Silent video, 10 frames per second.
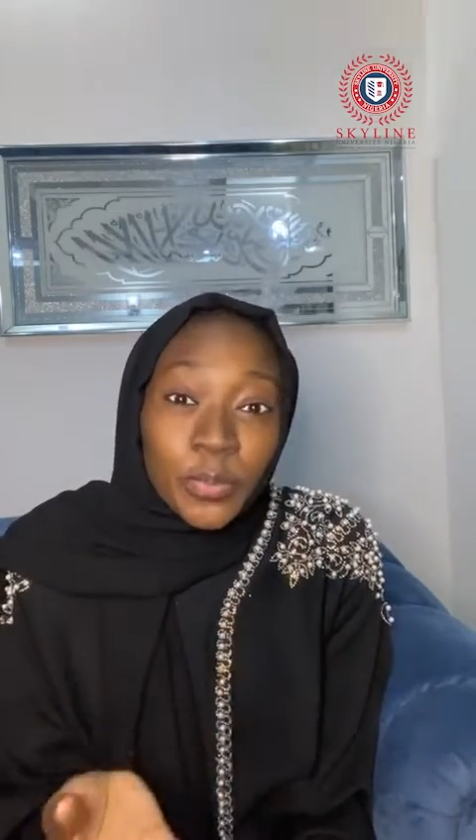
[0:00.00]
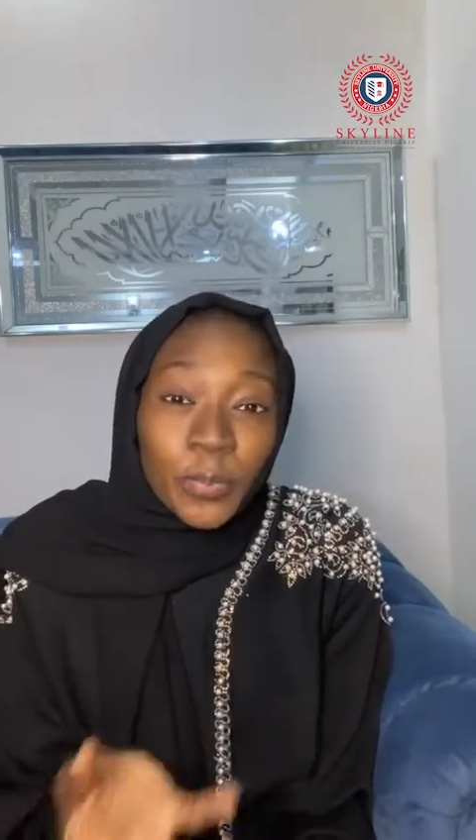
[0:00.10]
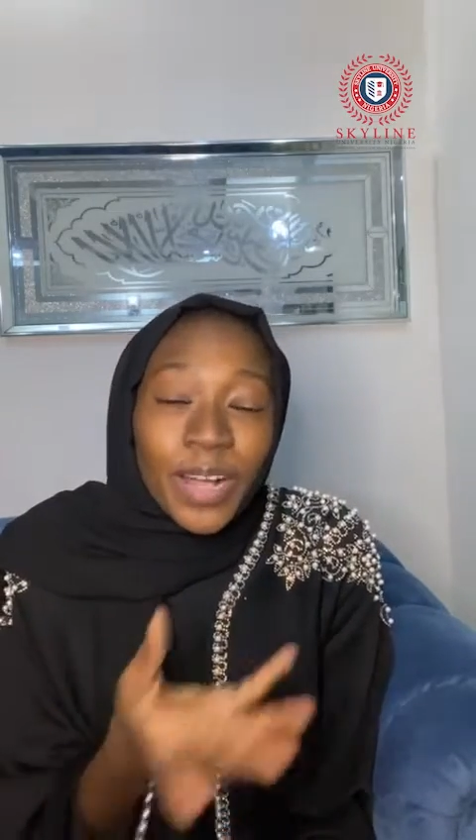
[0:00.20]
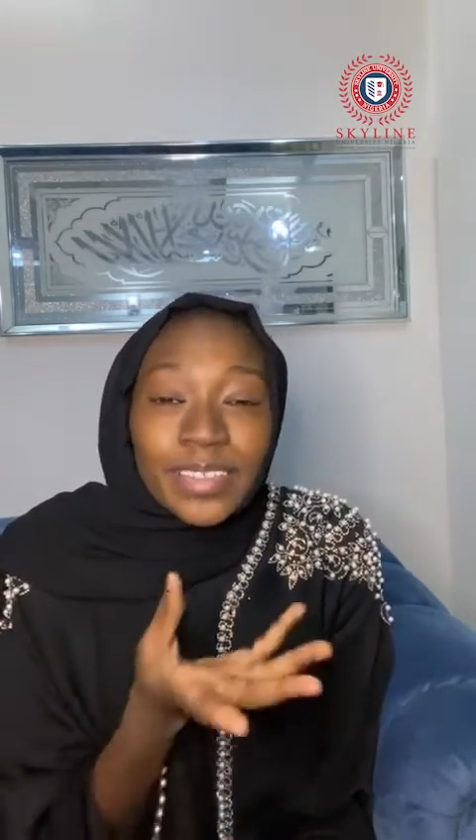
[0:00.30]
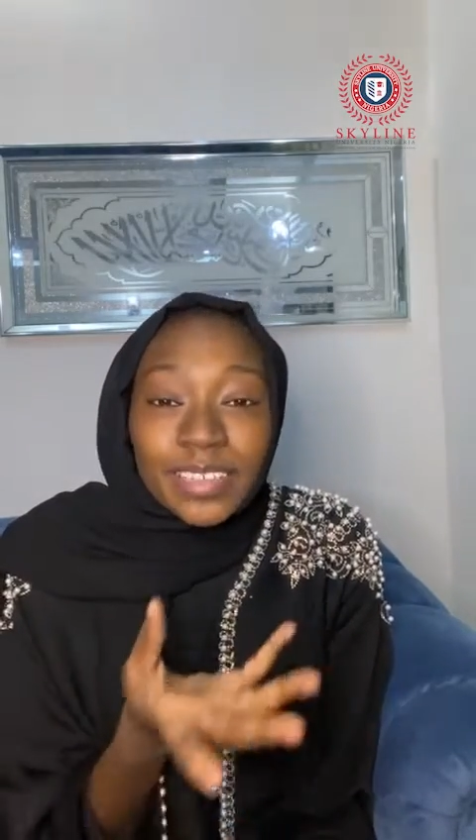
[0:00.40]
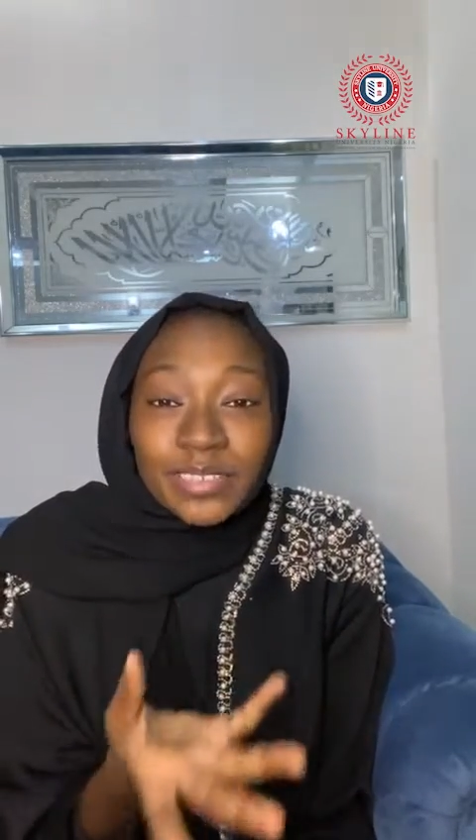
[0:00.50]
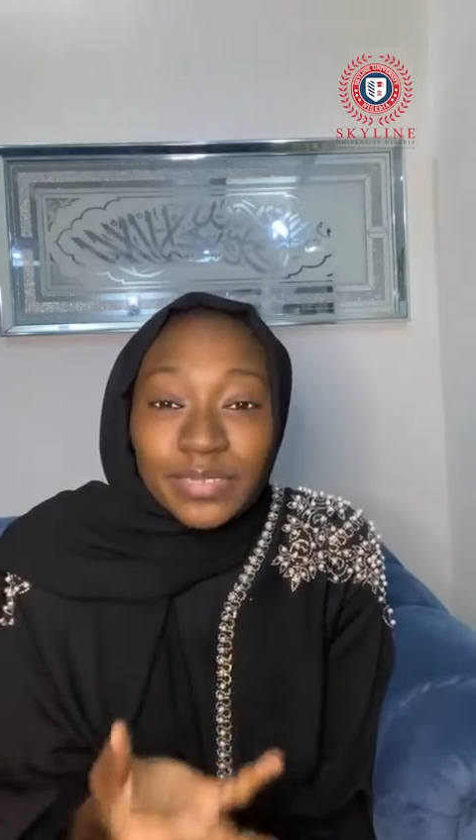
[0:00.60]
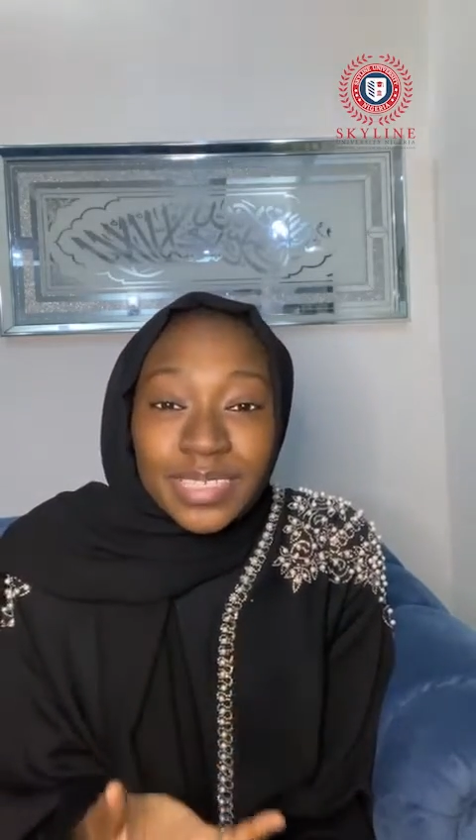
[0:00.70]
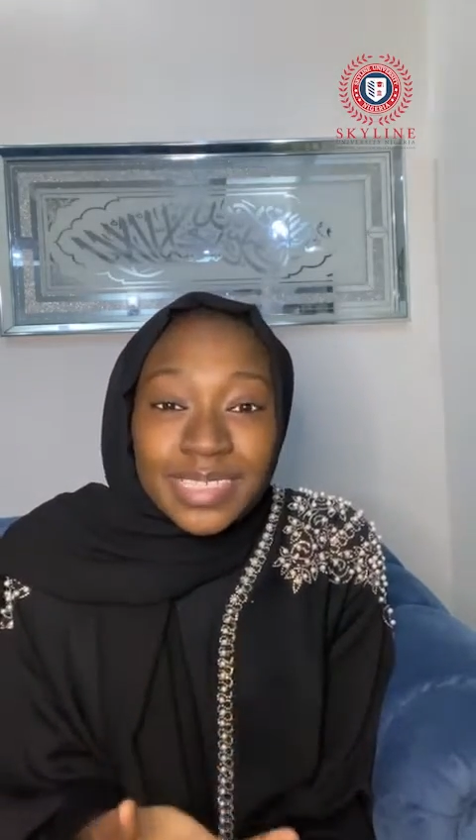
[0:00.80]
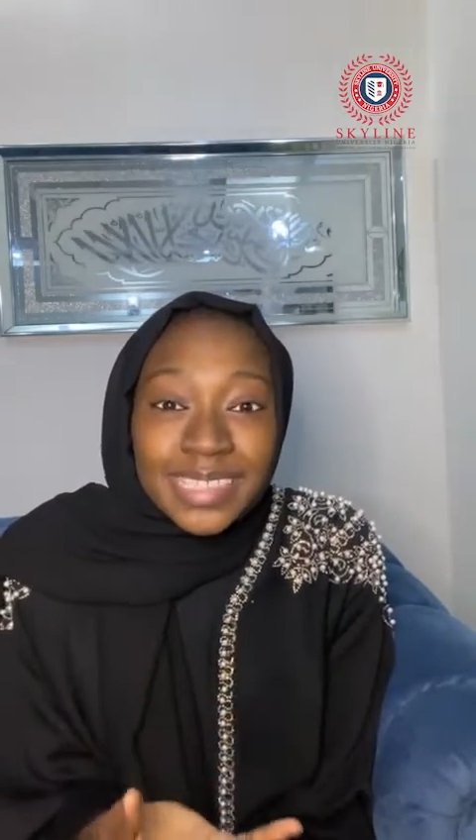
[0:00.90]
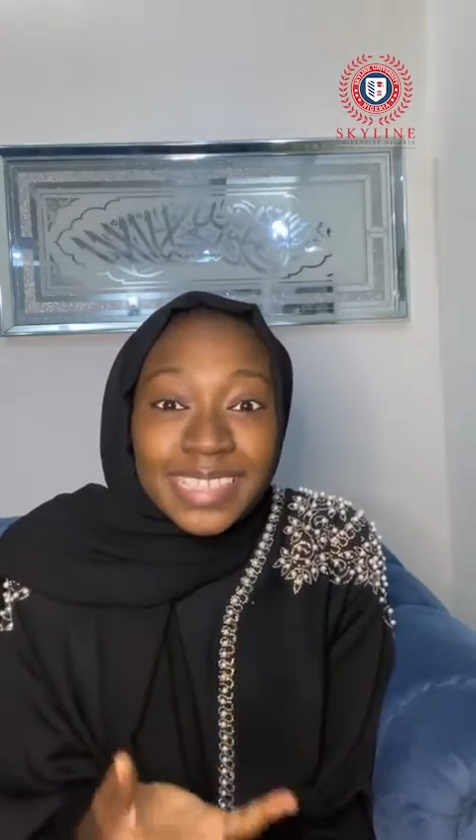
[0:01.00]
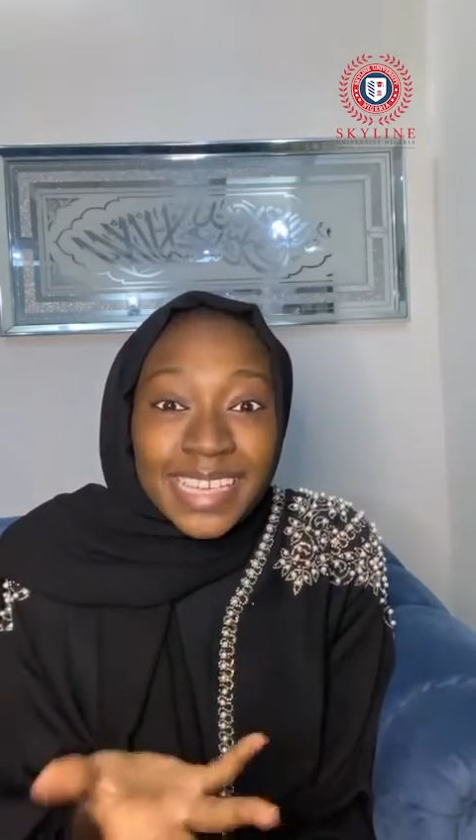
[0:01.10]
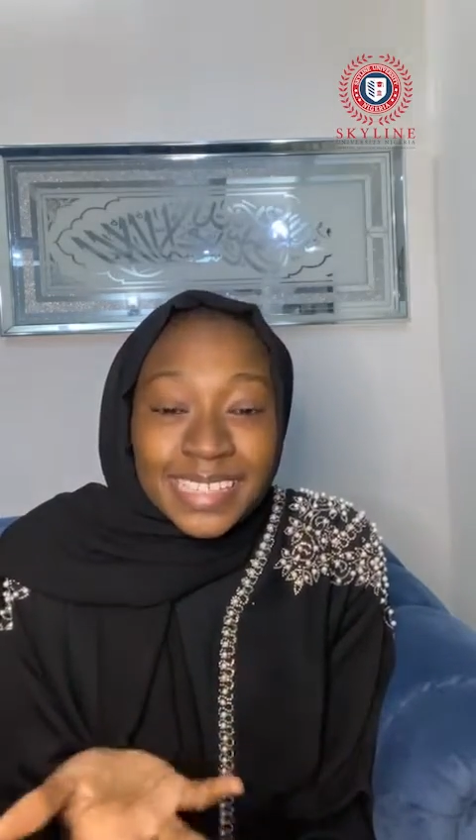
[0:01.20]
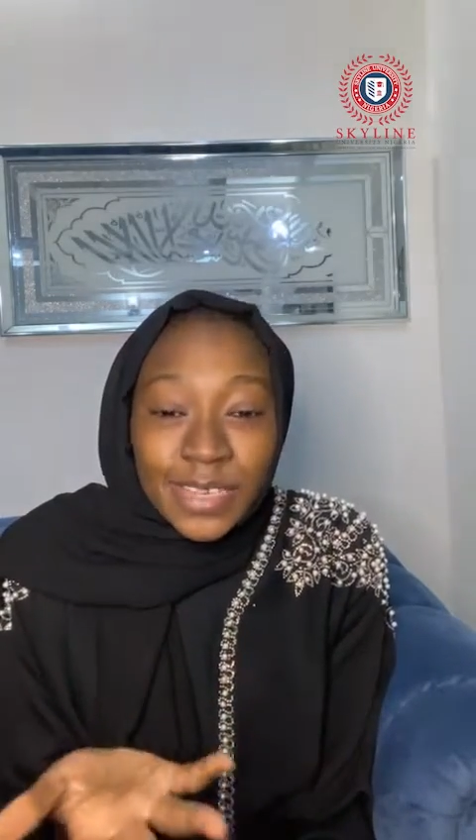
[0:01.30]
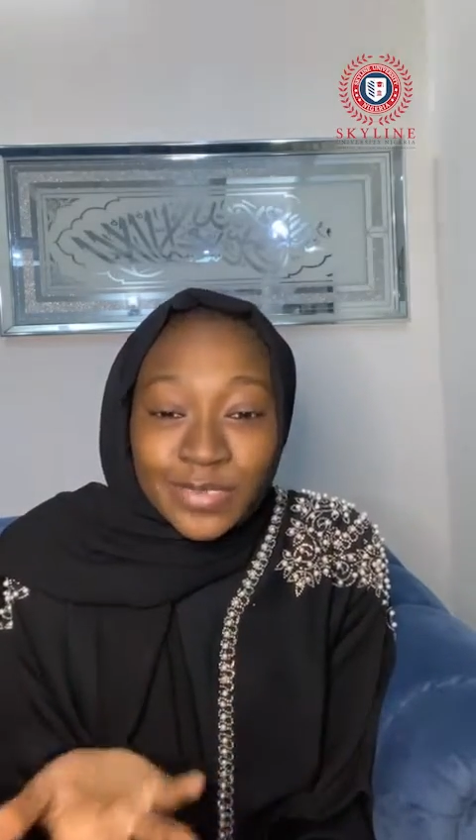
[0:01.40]
while university
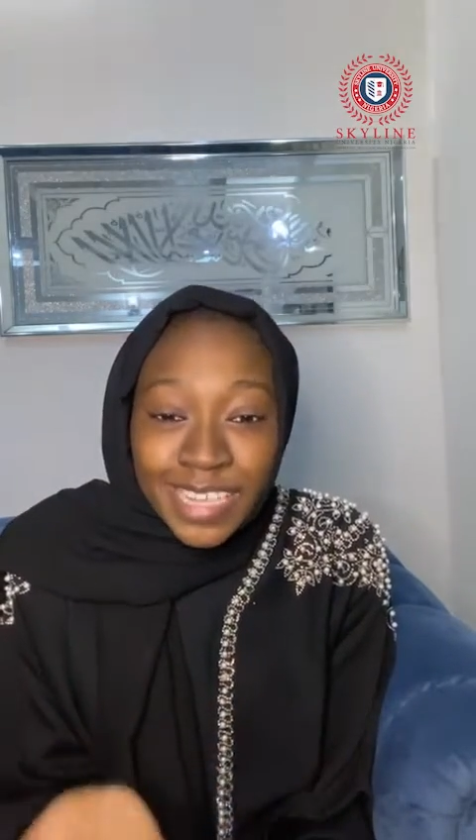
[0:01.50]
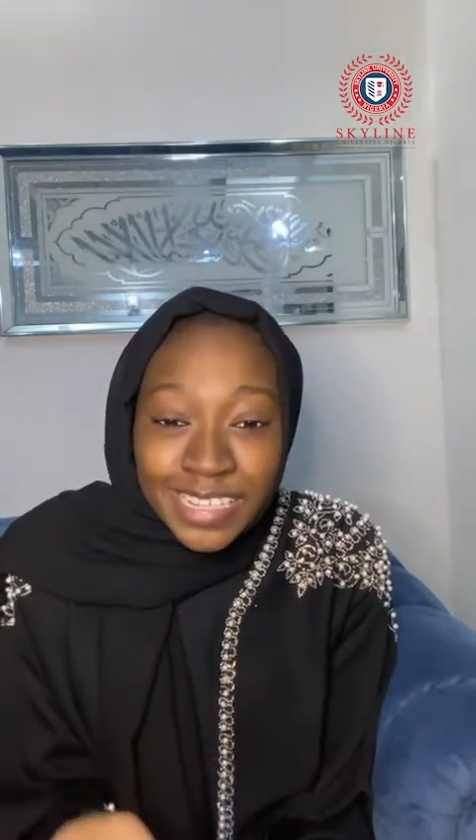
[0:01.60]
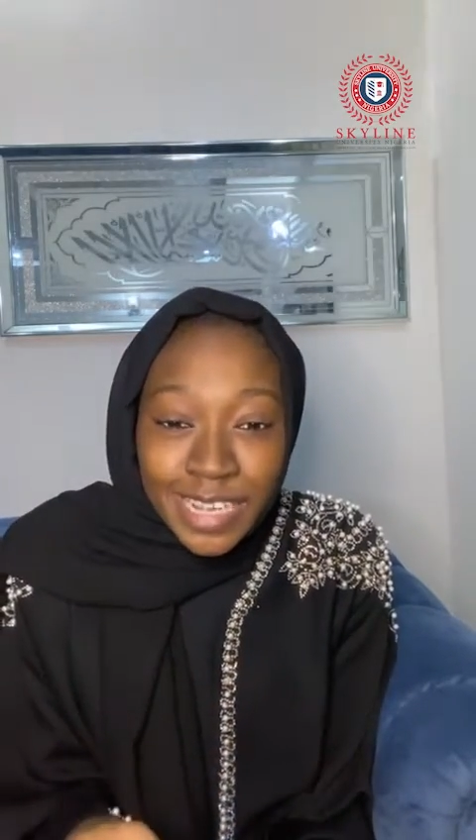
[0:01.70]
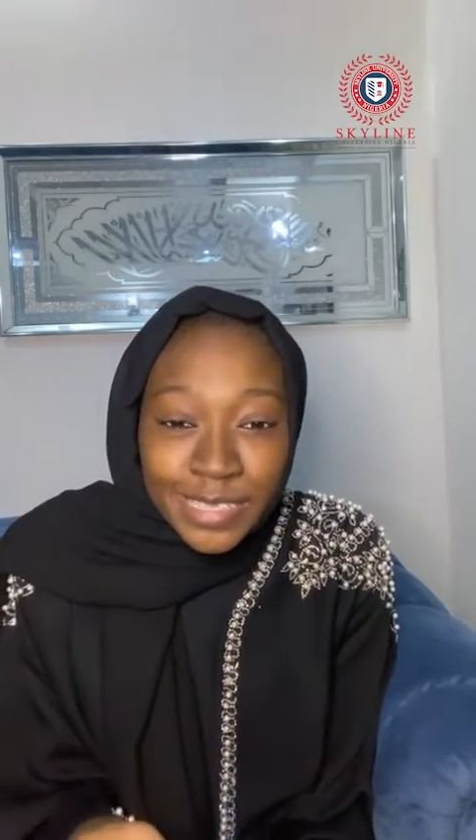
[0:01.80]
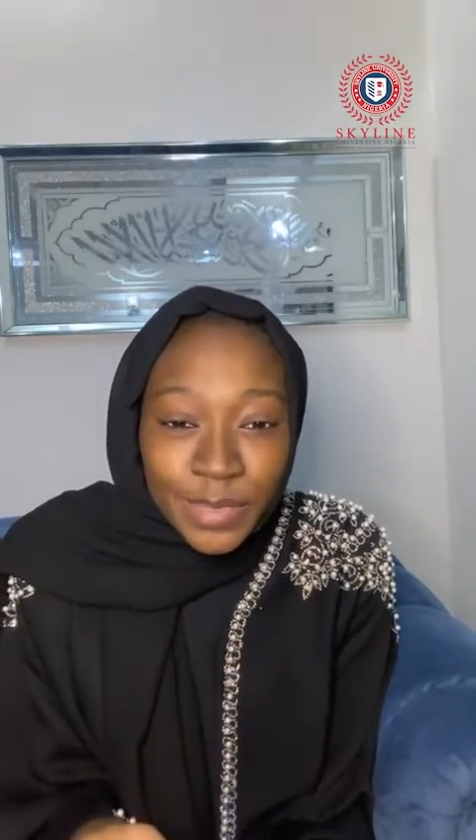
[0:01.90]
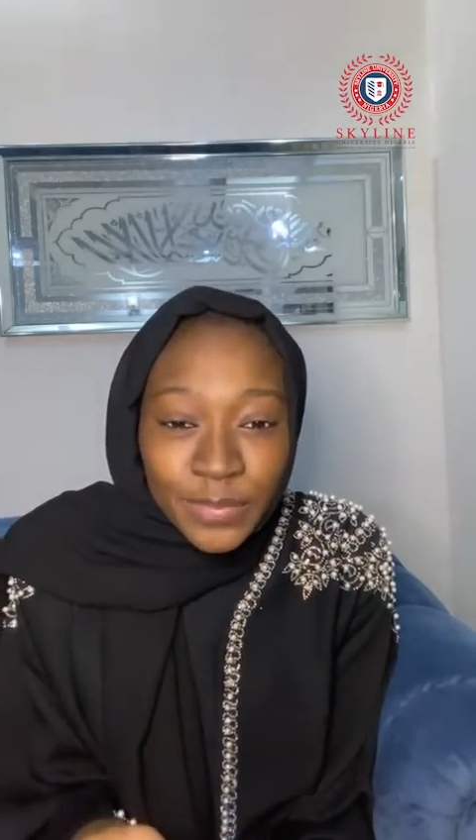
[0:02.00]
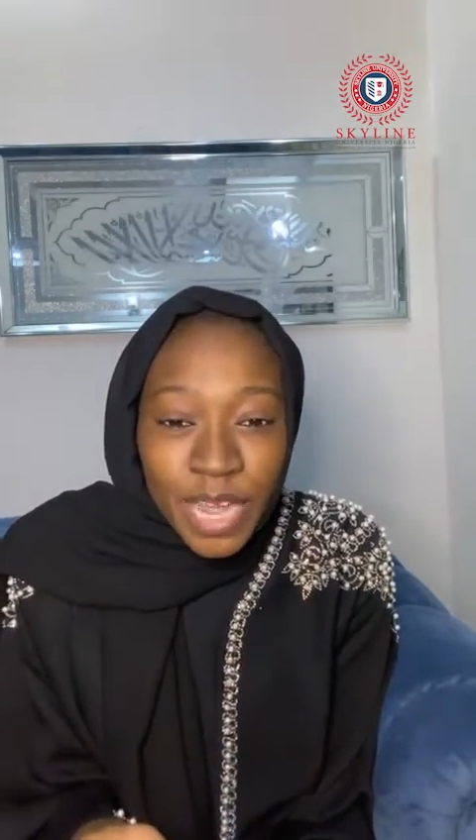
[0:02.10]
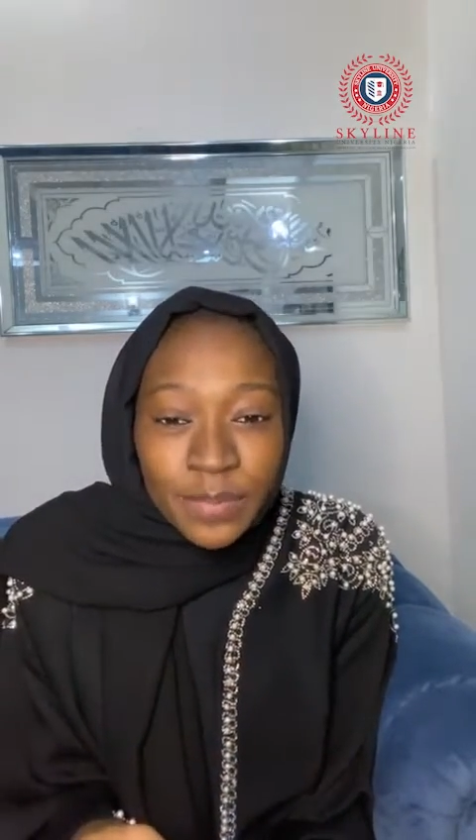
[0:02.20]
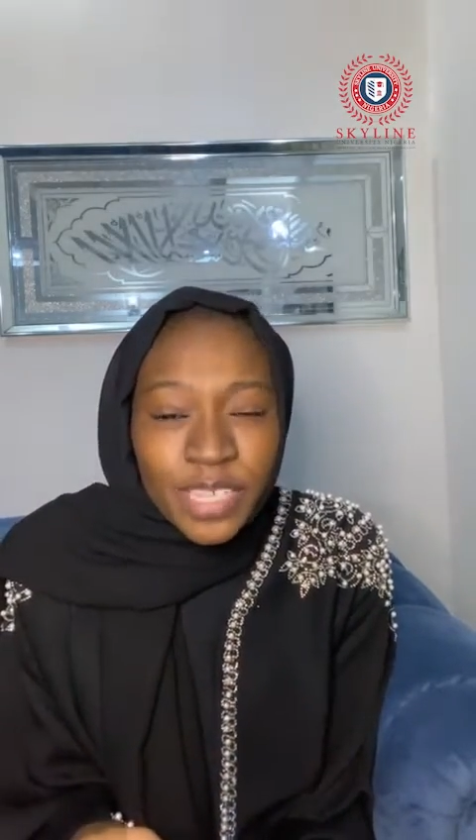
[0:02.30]
gets outdated sometimes,